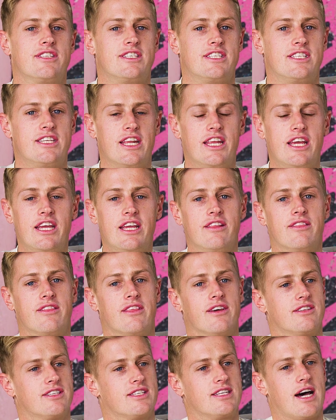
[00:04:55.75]
city,
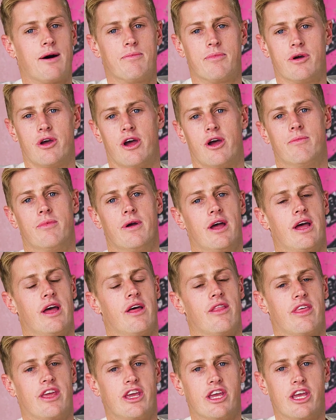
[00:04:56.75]
the suburb, that